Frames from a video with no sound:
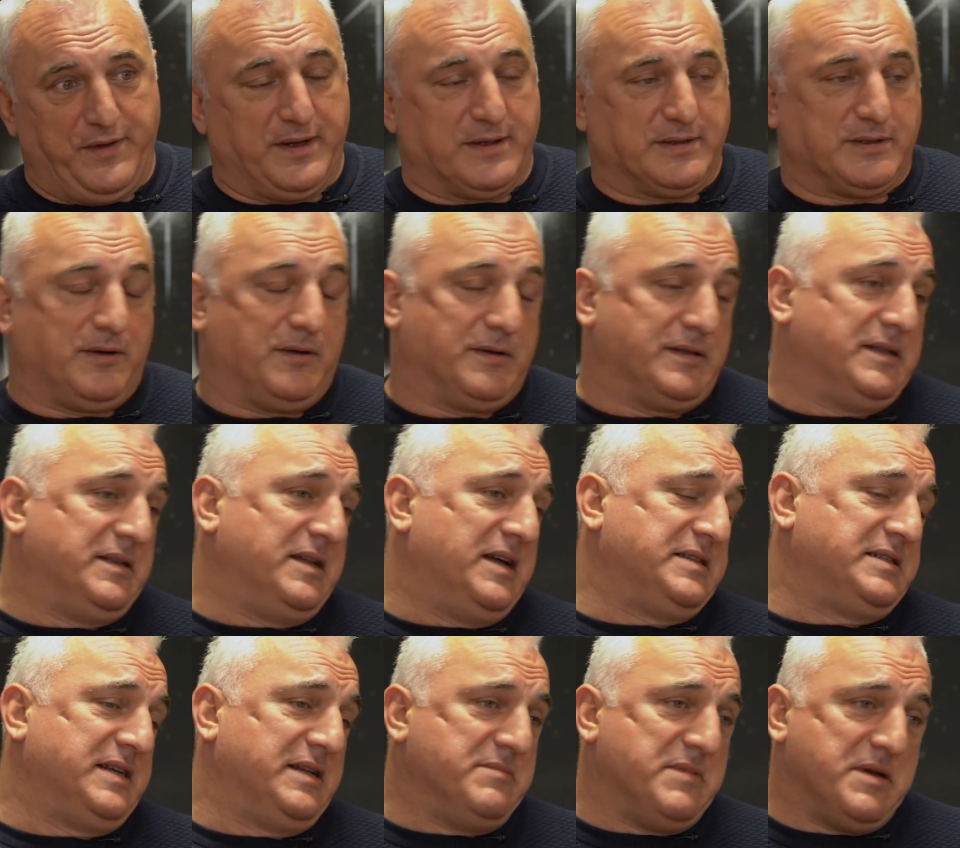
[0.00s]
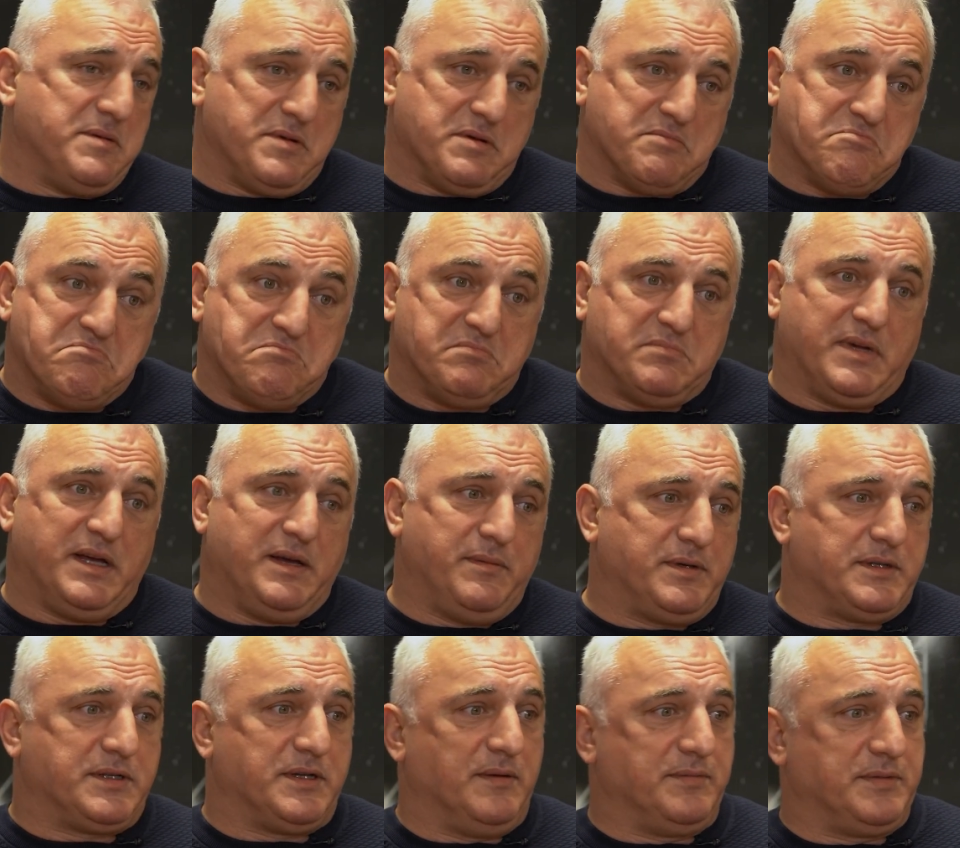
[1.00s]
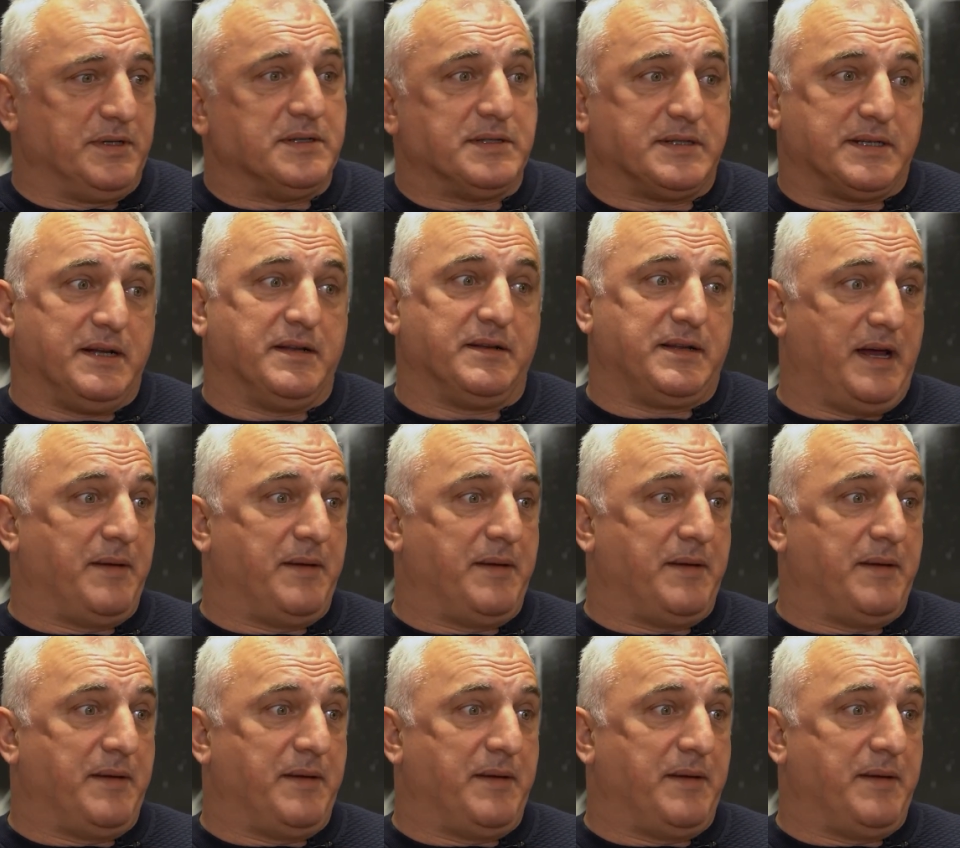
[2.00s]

years yeah. old. And I said, maybe, maybe something can